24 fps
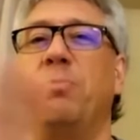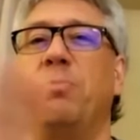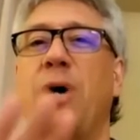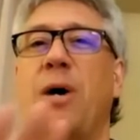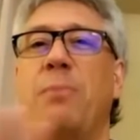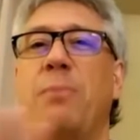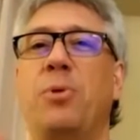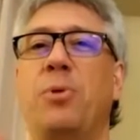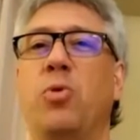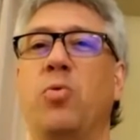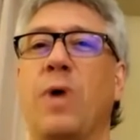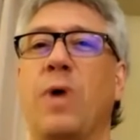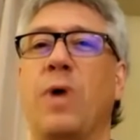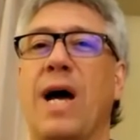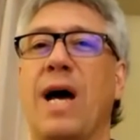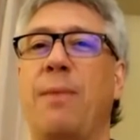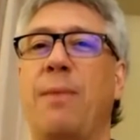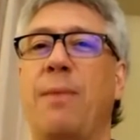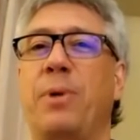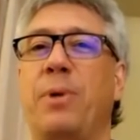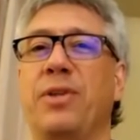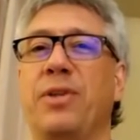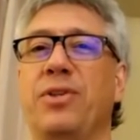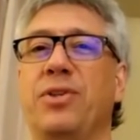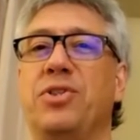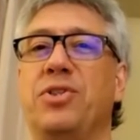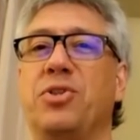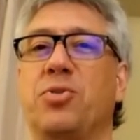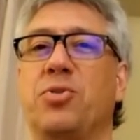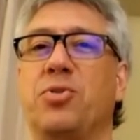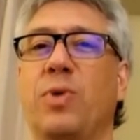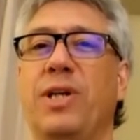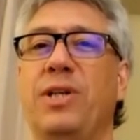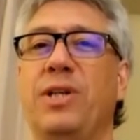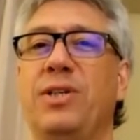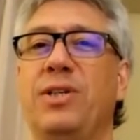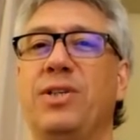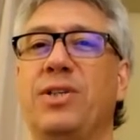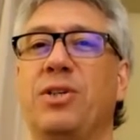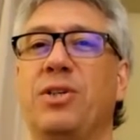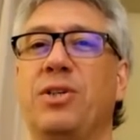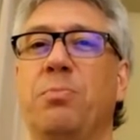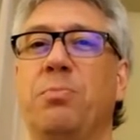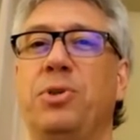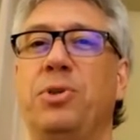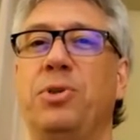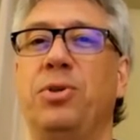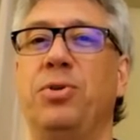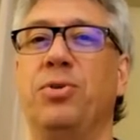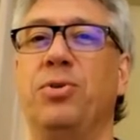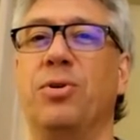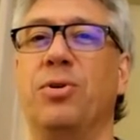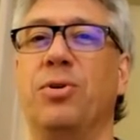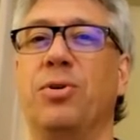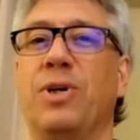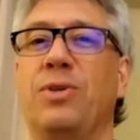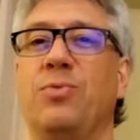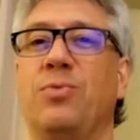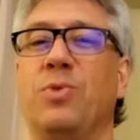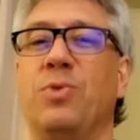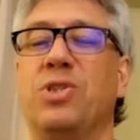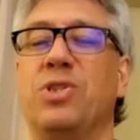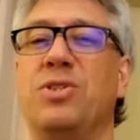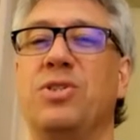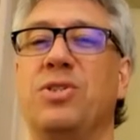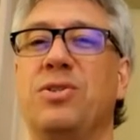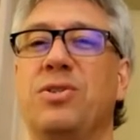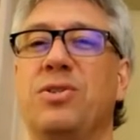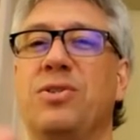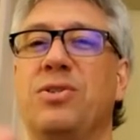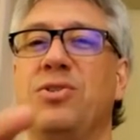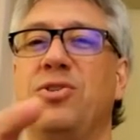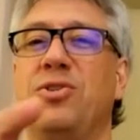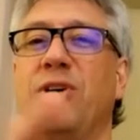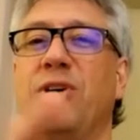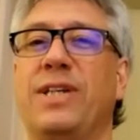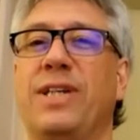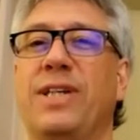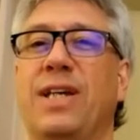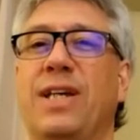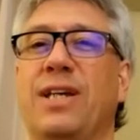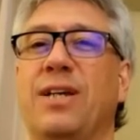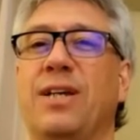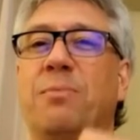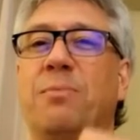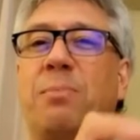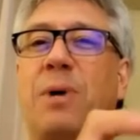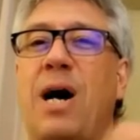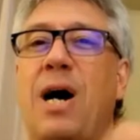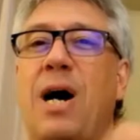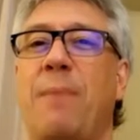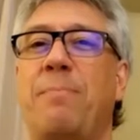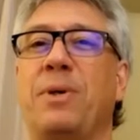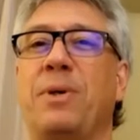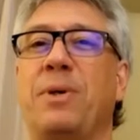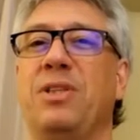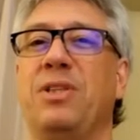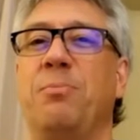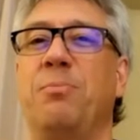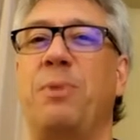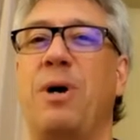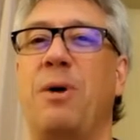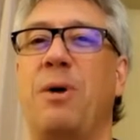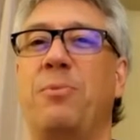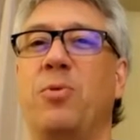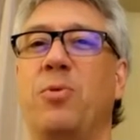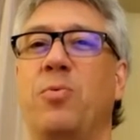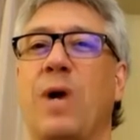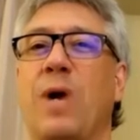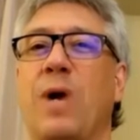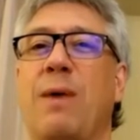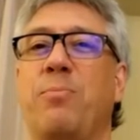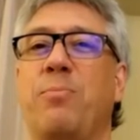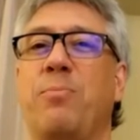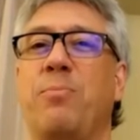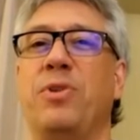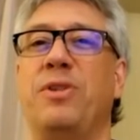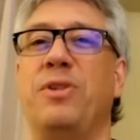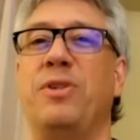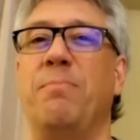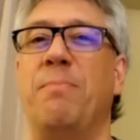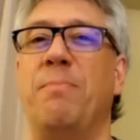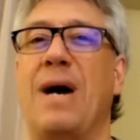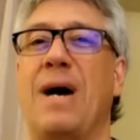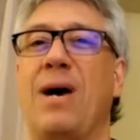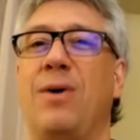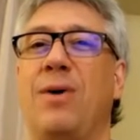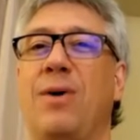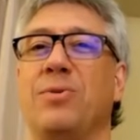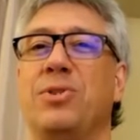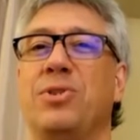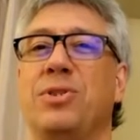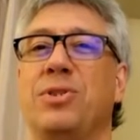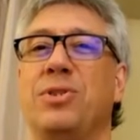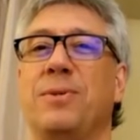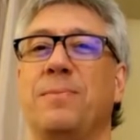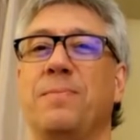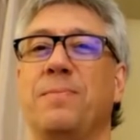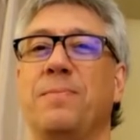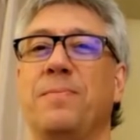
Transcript: bubble wrap on the screen to the computer and was clicking and popping the bubble wrap with the mouse.